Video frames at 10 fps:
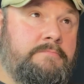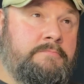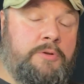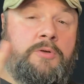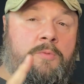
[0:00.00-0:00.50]

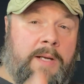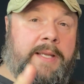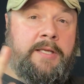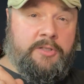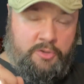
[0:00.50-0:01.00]

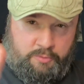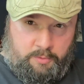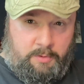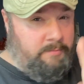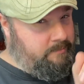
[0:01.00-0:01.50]
Blue-White
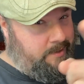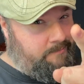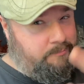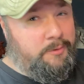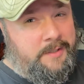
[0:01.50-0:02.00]
Control.
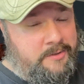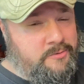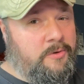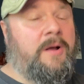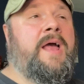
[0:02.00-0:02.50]
Yeah, Blue-White
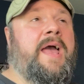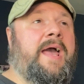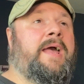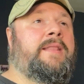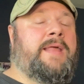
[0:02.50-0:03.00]
Control.
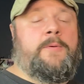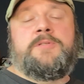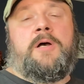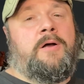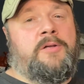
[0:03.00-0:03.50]
And that
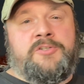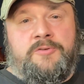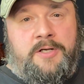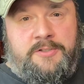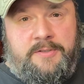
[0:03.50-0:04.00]
was all
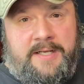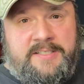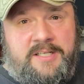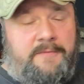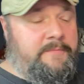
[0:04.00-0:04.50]
structure deck
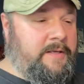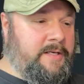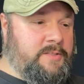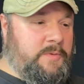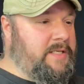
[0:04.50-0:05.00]
stuff
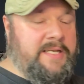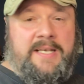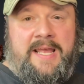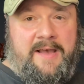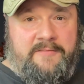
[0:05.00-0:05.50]
because we
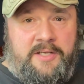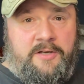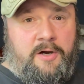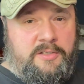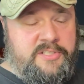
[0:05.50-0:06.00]
didn't have any
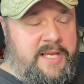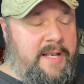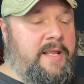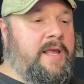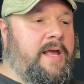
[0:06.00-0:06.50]
cards
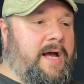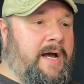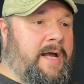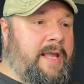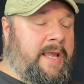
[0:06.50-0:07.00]
yet.
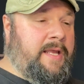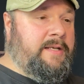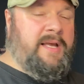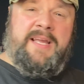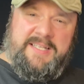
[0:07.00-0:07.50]

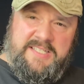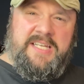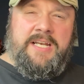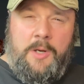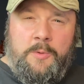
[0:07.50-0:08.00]
And it
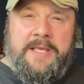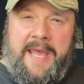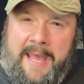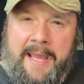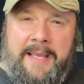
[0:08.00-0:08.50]
did
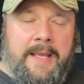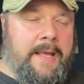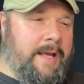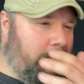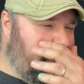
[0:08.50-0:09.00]
okay.
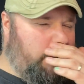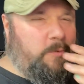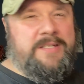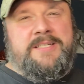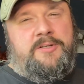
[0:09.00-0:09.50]
I mean, it
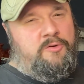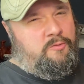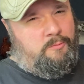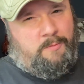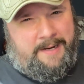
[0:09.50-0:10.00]
wasn't
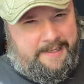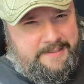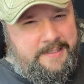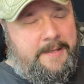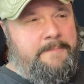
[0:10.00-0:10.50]

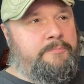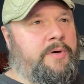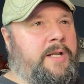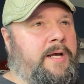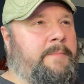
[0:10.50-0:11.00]
great,
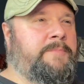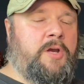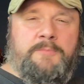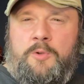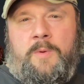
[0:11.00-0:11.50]
but,
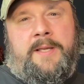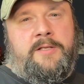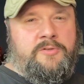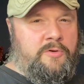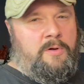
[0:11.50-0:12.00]
Blue-White
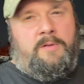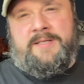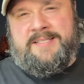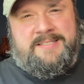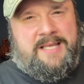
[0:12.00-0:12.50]
Control,
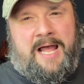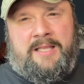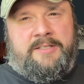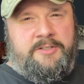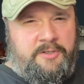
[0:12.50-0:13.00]
it's
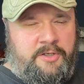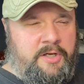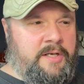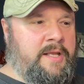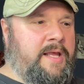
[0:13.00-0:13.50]
solid, you're
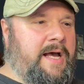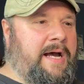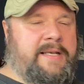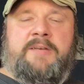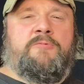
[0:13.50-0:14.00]
good.
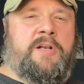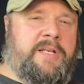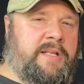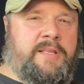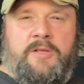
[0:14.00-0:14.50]
I didn't run
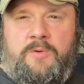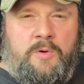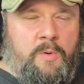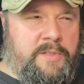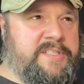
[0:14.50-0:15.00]
any of the
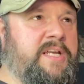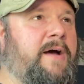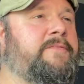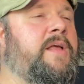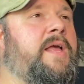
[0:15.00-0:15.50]
unicorn
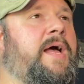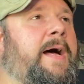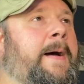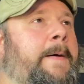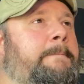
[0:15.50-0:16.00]
stuff.
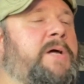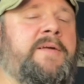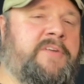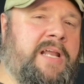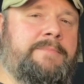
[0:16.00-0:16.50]
But
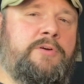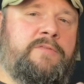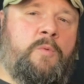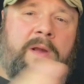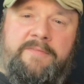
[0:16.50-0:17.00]
I've kind of
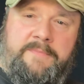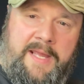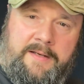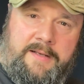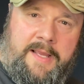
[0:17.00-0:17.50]
moved away from
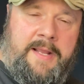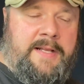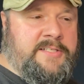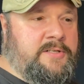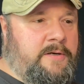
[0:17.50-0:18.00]
that, and
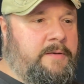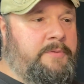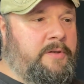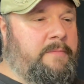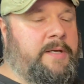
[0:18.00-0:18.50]
I started
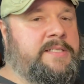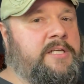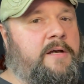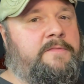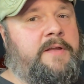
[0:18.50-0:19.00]
building
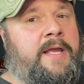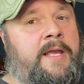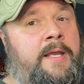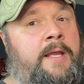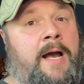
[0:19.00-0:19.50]
myself
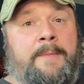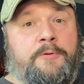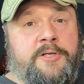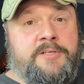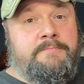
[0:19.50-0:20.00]
a
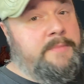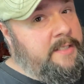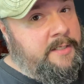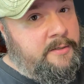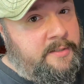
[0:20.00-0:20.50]
Operation
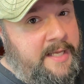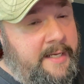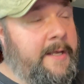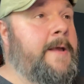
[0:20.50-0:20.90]
Meteor deck,